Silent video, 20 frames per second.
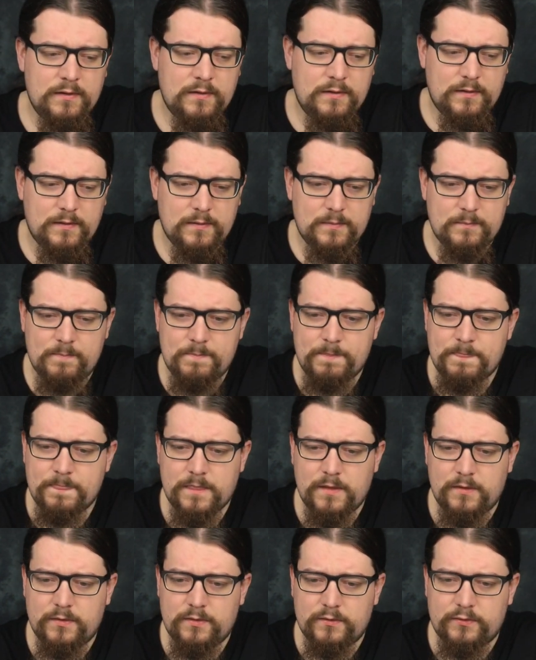
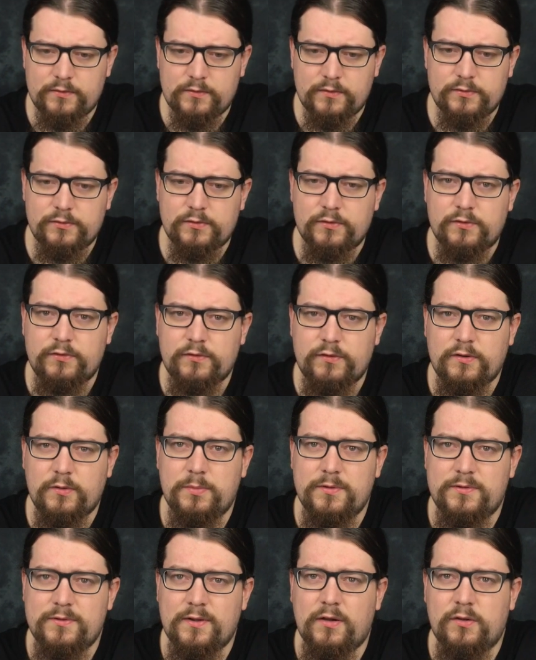The stuff should still be
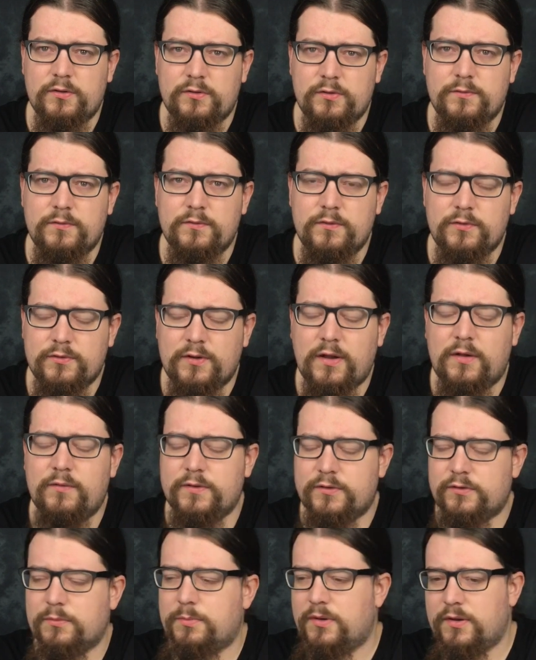
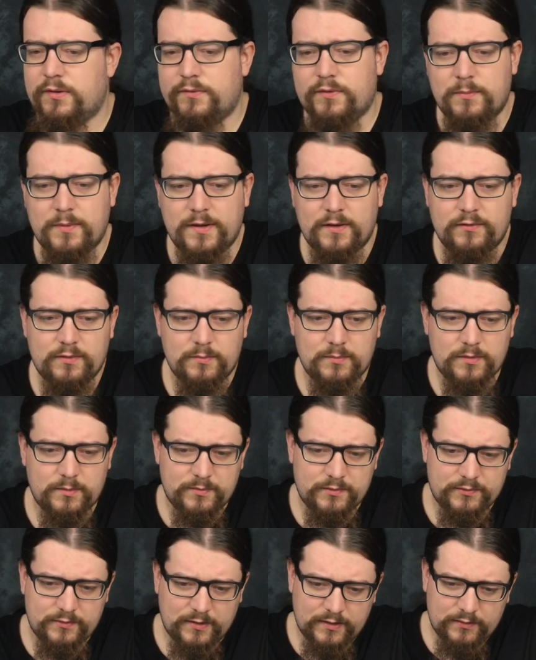salvageable if I make similar
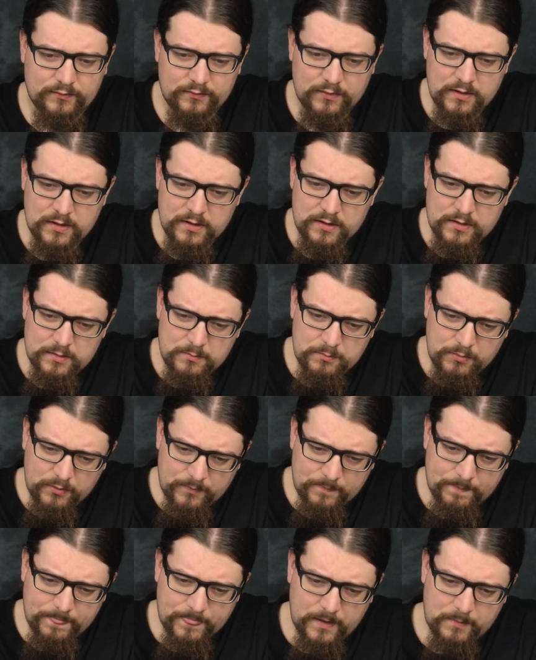mistakes. But
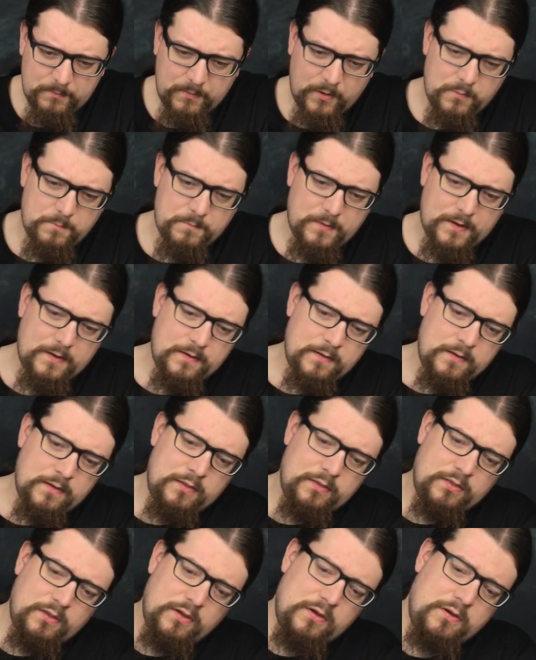I'm hoping
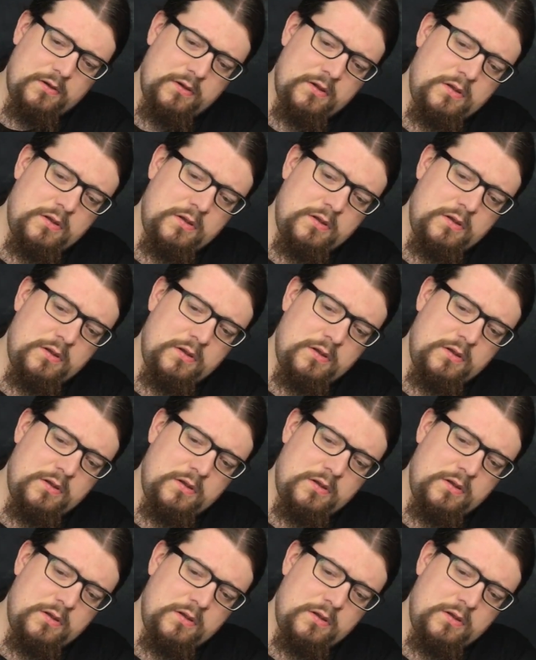that